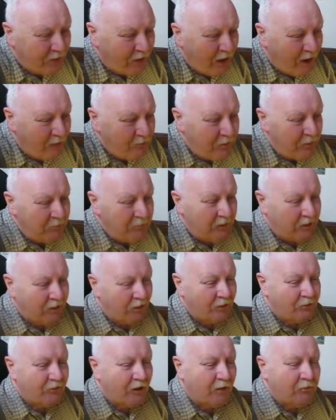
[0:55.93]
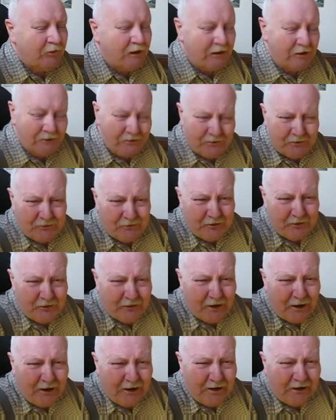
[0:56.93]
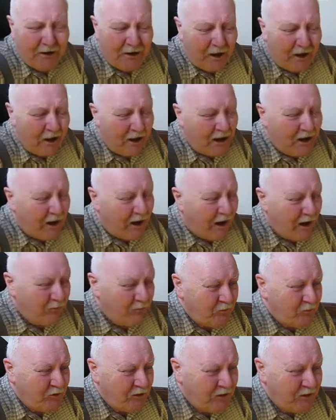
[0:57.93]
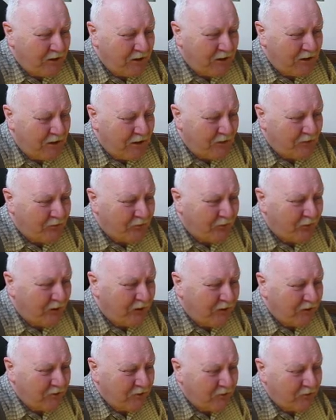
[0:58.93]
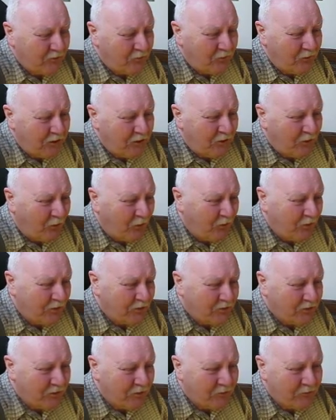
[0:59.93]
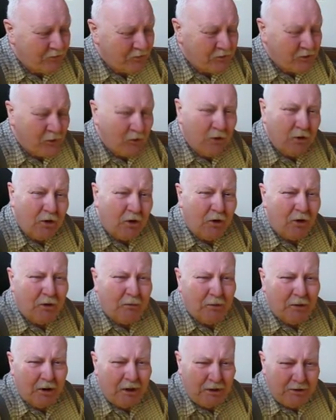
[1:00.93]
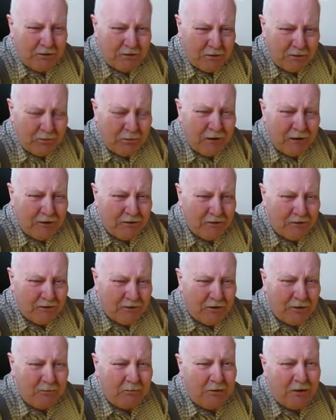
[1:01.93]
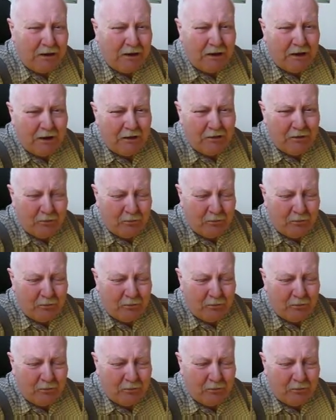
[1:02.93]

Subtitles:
Because I'm a history site, I'm really trying to read all the stuff that's going on about independence debate and the